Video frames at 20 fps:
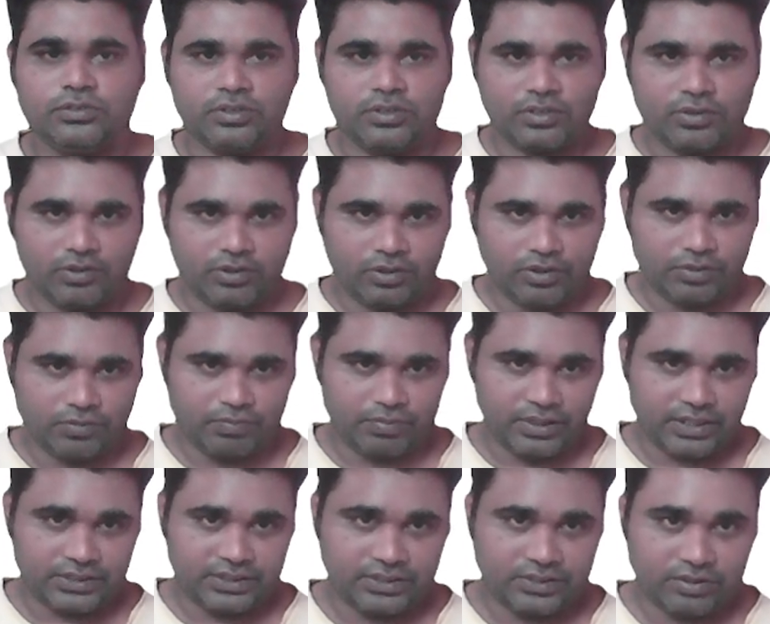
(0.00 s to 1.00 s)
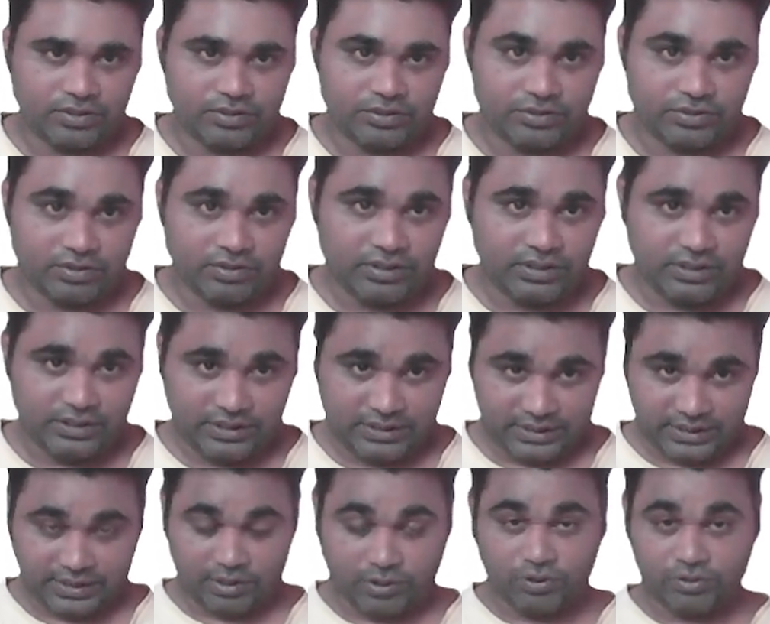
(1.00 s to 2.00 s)
the chloroplast also
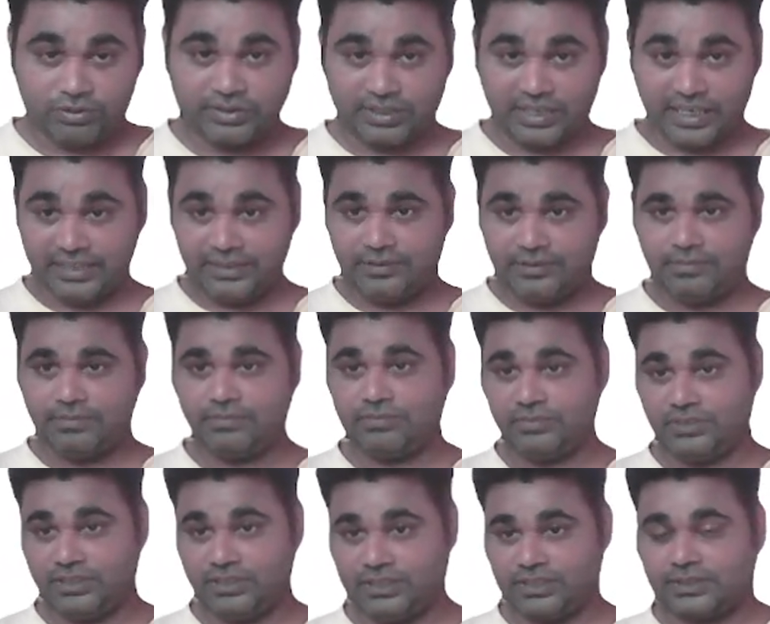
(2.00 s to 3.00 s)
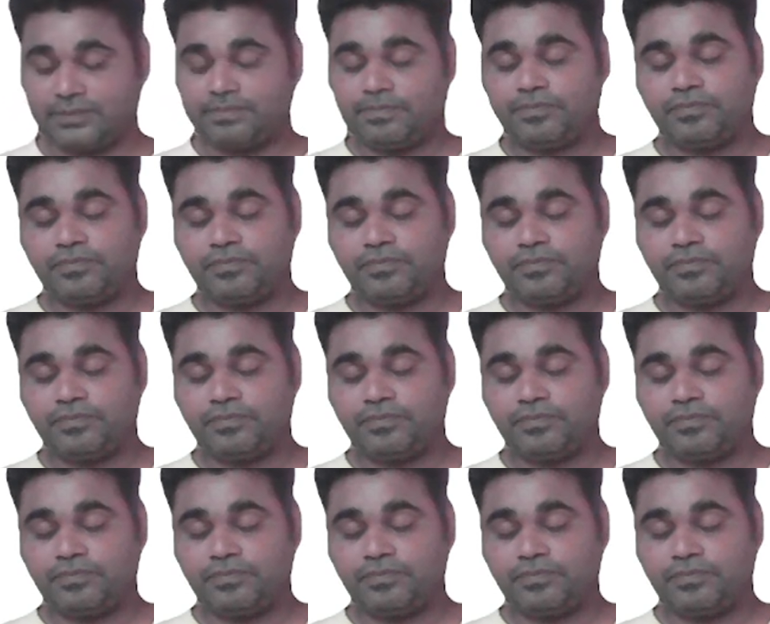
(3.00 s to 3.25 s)
it looks like this.